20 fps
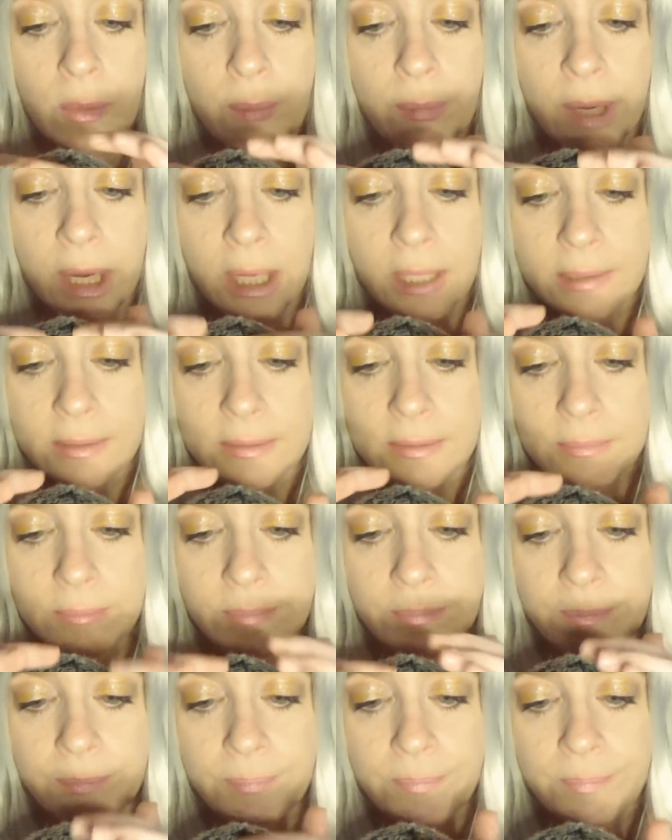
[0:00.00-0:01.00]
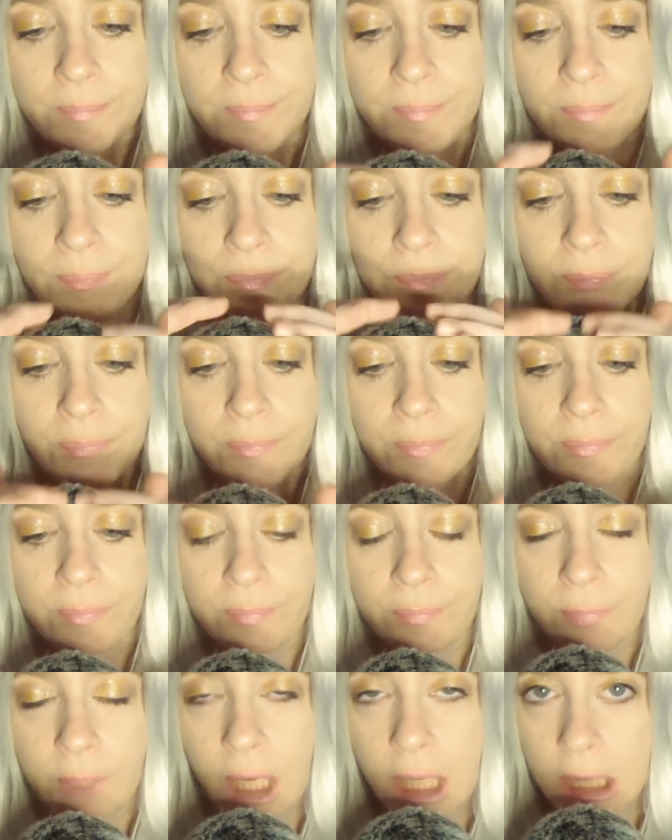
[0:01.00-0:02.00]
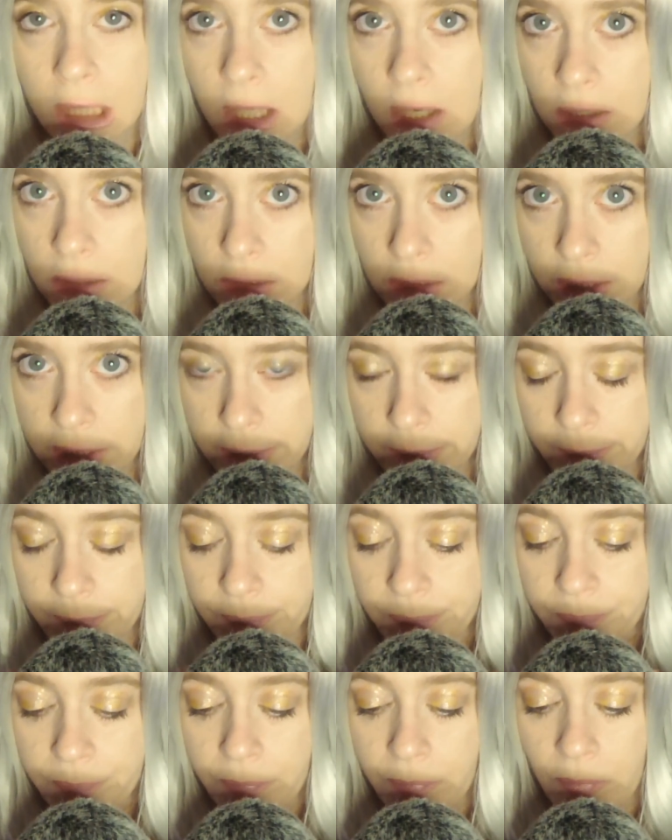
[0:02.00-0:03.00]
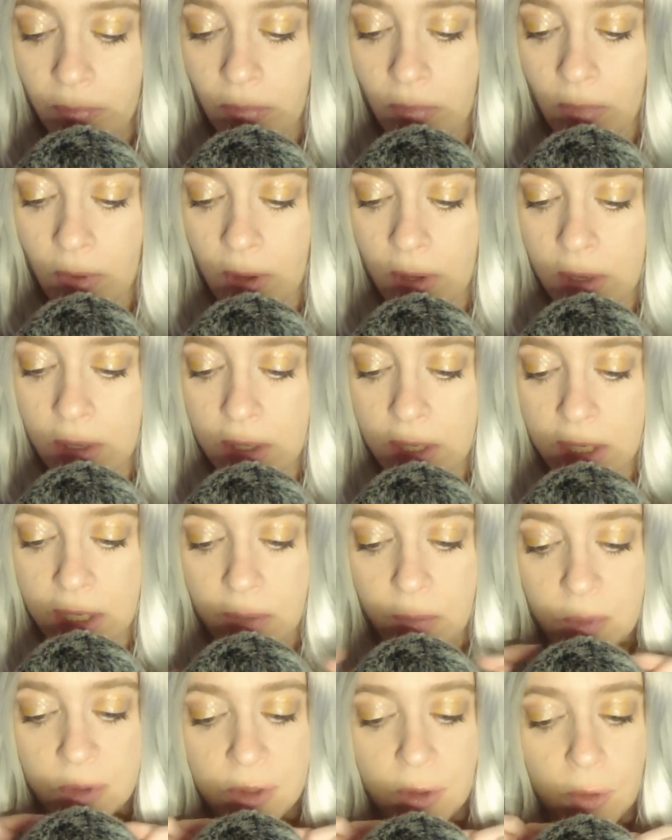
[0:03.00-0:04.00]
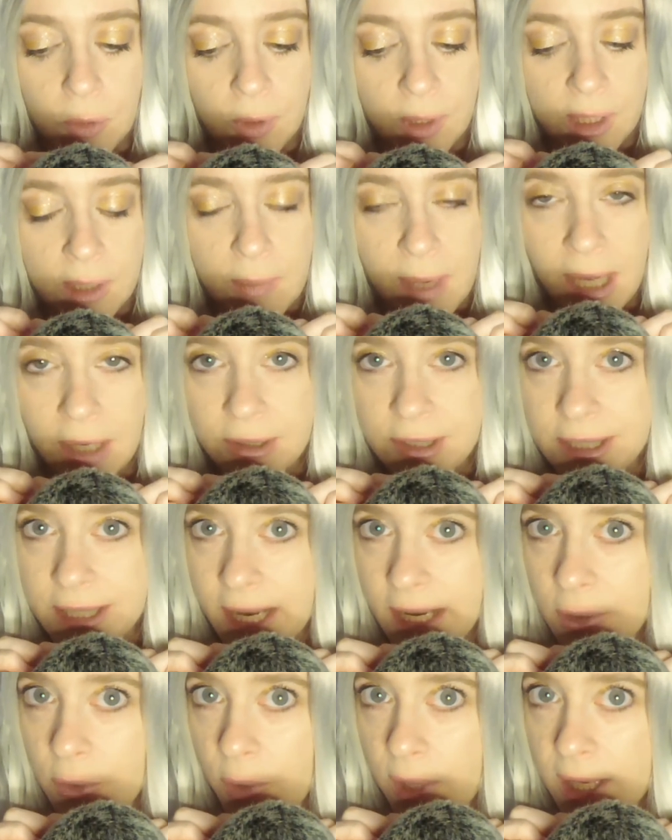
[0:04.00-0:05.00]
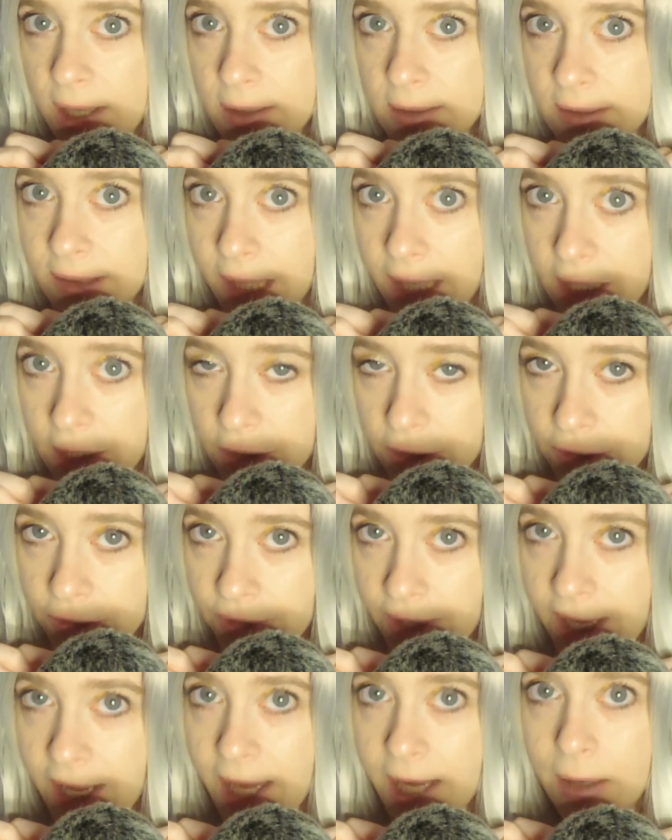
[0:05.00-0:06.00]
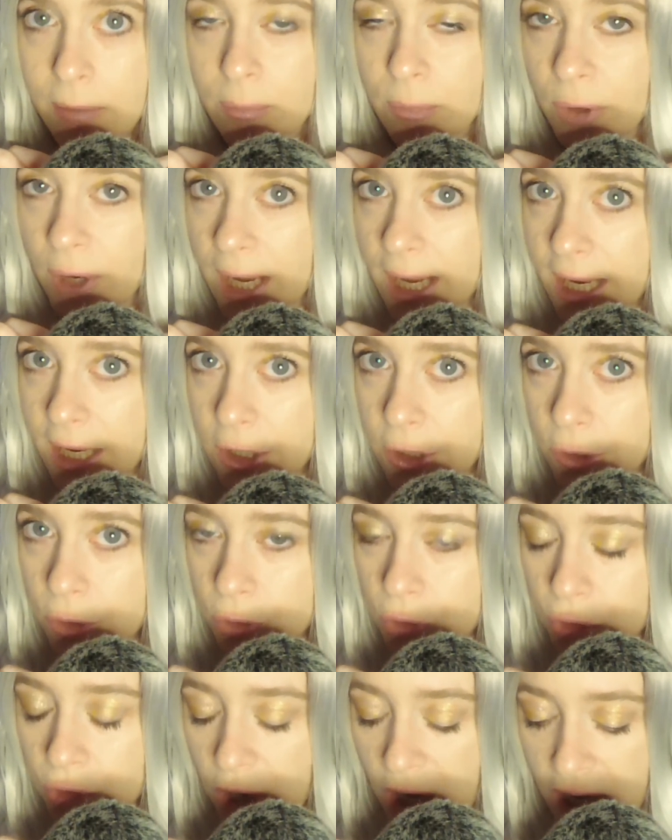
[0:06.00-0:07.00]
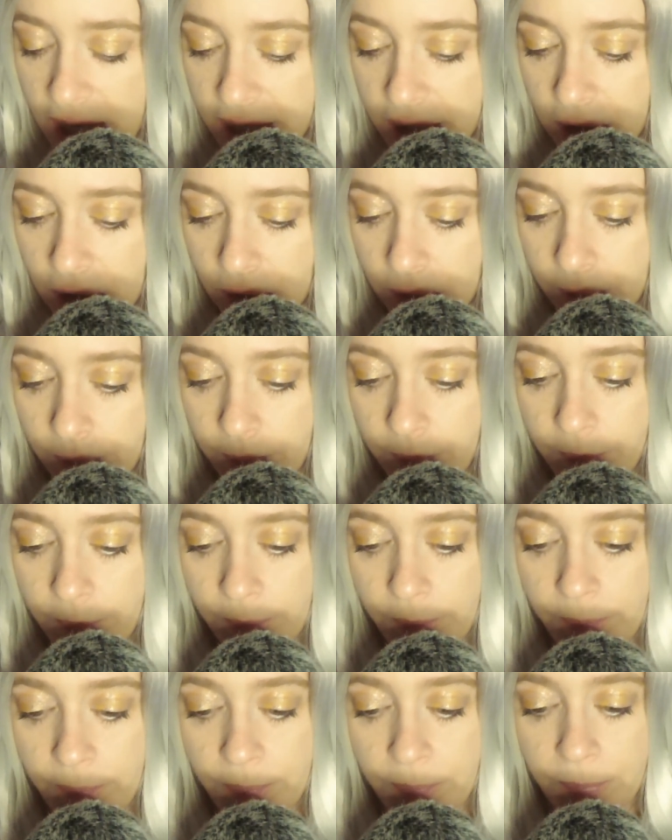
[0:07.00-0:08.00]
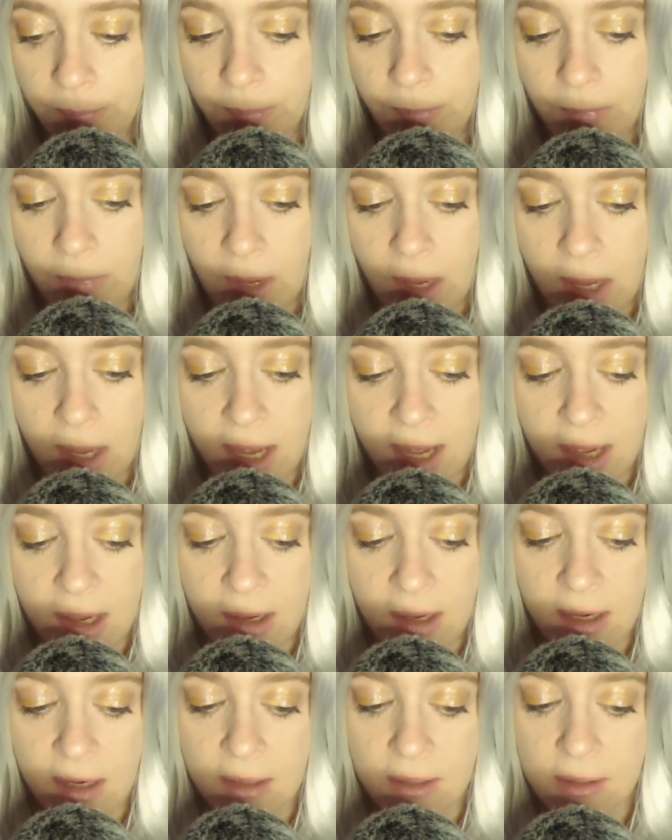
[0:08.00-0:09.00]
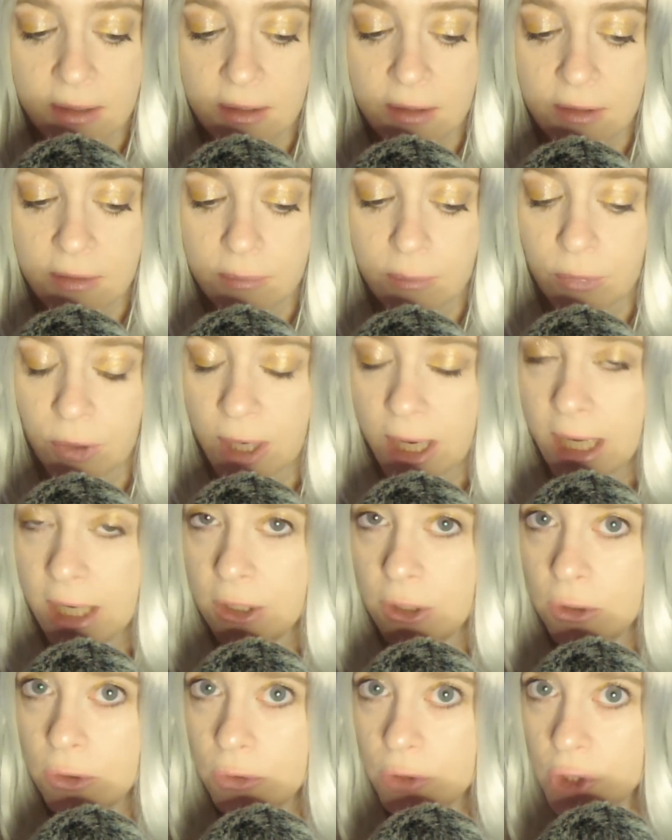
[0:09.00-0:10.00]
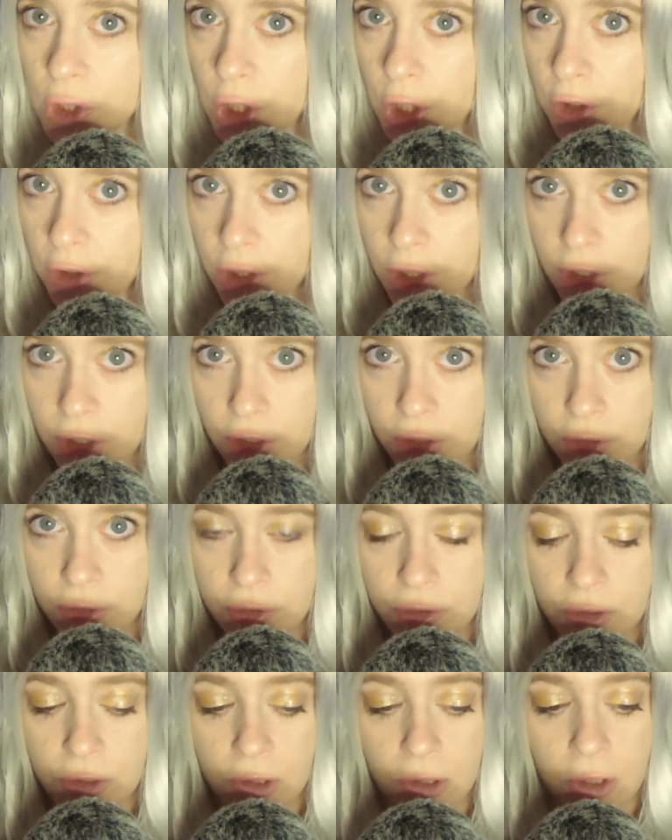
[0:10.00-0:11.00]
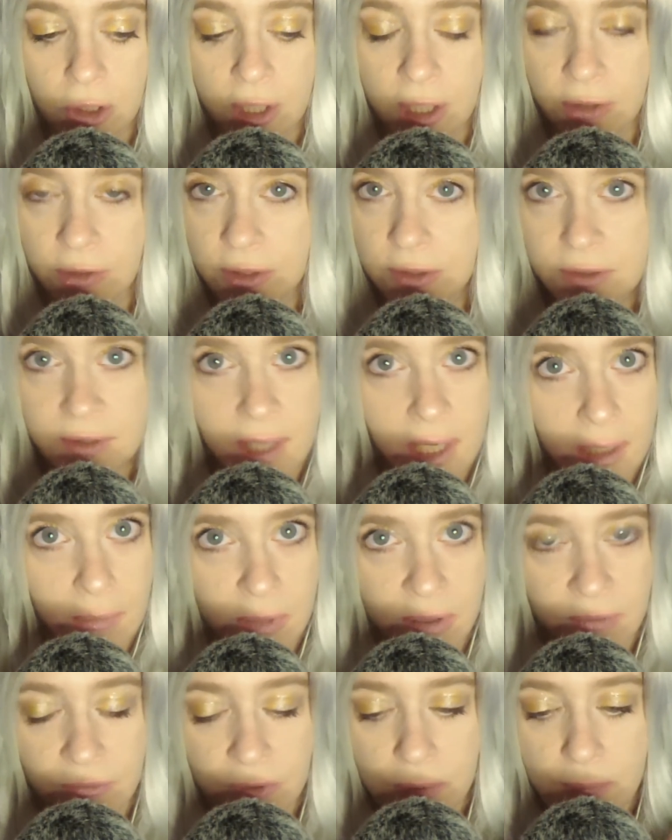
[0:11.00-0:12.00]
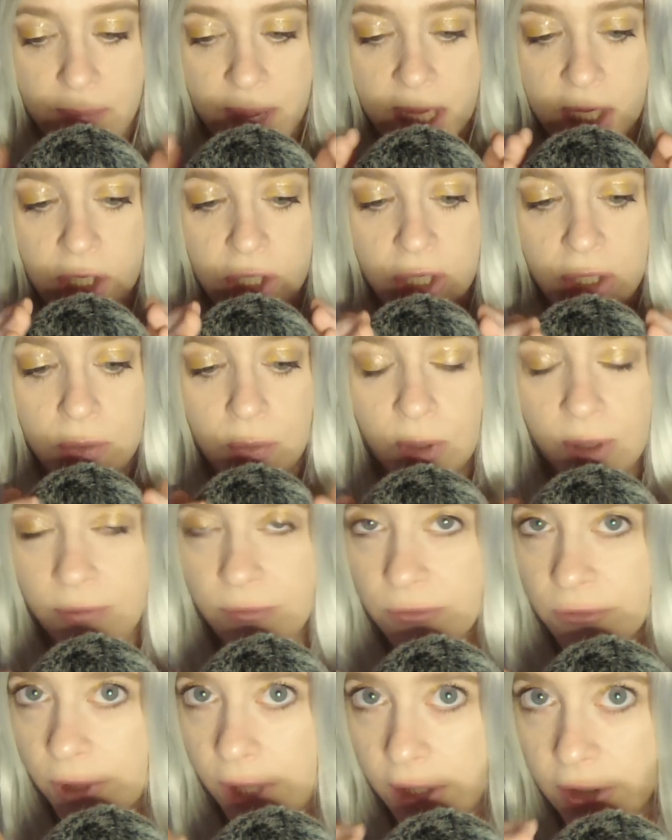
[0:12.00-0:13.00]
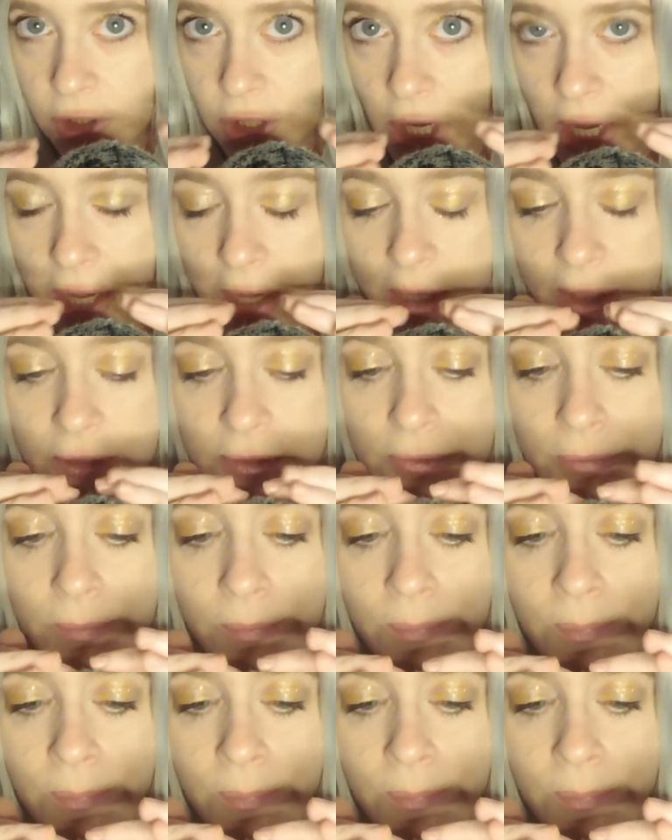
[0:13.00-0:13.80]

But luckily, it was only about 10 weeks later they had a brand new trial. And brand new jurors to look at the same information with fresh eyes.